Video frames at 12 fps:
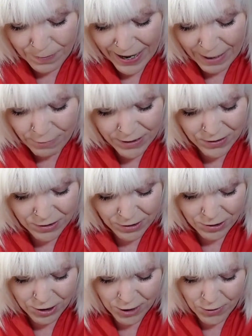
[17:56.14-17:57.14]
Power
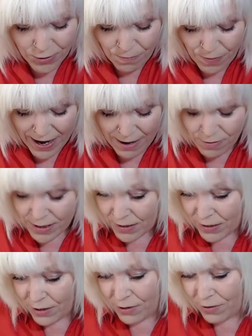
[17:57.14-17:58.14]
to you. Power
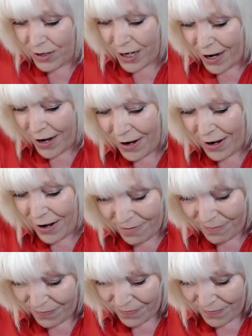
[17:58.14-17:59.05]
to you.